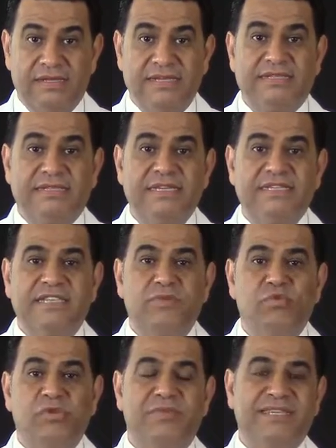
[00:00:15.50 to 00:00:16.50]
The
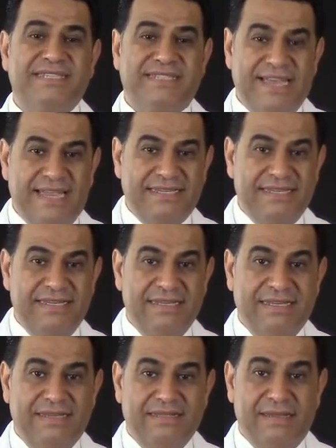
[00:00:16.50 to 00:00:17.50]
system will be set,
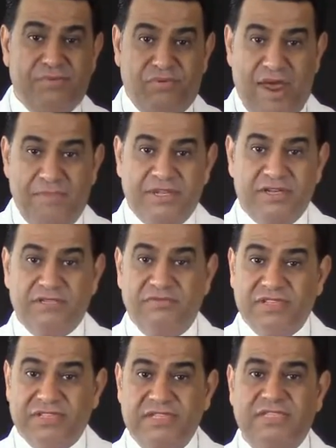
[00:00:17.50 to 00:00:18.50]
the parameters of
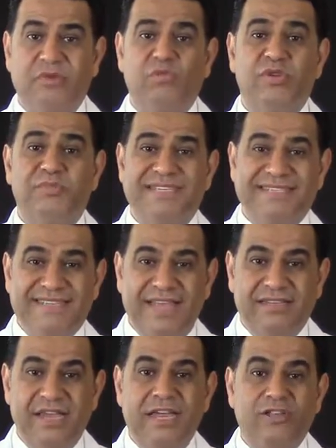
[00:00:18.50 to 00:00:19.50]
the system will be
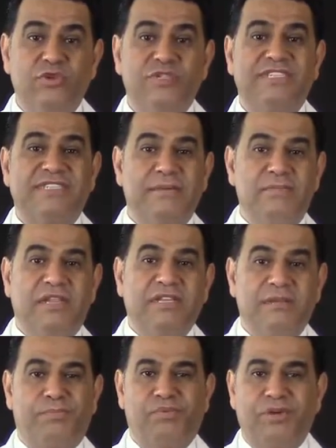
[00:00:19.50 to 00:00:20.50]
set to
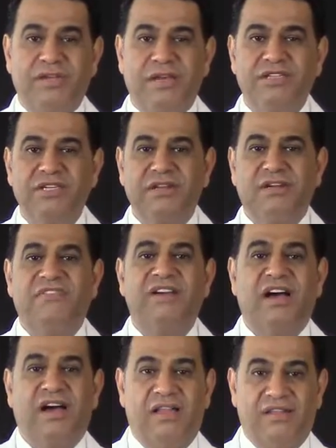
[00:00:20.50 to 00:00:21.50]
stimulate the production of
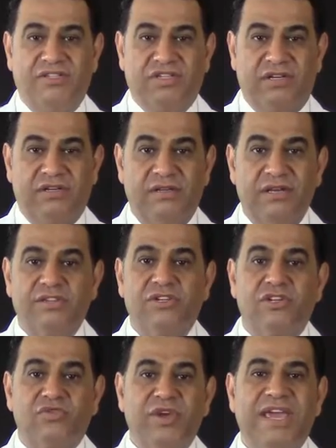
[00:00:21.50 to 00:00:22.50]
collagen to
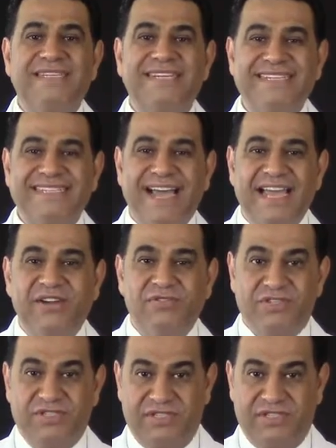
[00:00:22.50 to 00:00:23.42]
create tighter